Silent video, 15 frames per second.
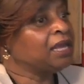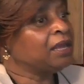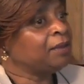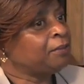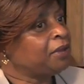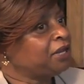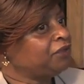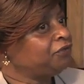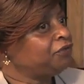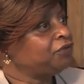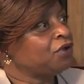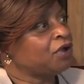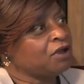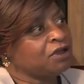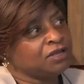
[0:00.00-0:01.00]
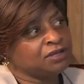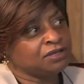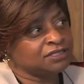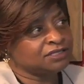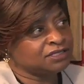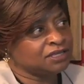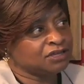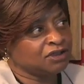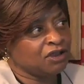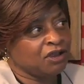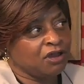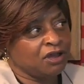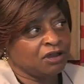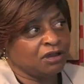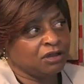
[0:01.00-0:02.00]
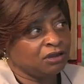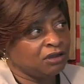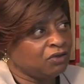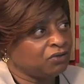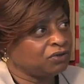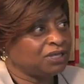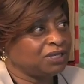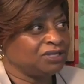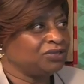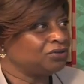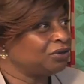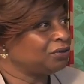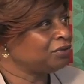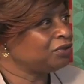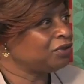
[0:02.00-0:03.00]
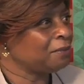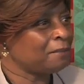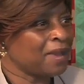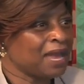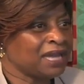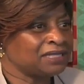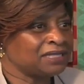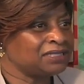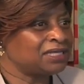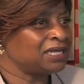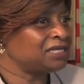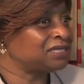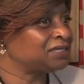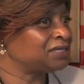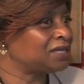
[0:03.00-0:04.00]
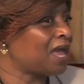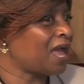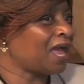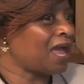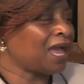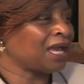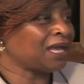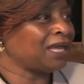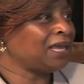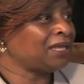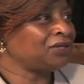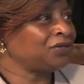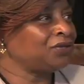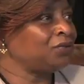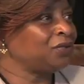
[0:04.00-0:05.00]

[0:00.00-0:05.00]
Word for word: But if you're in this thing all alone and your, your mindset is, I can't do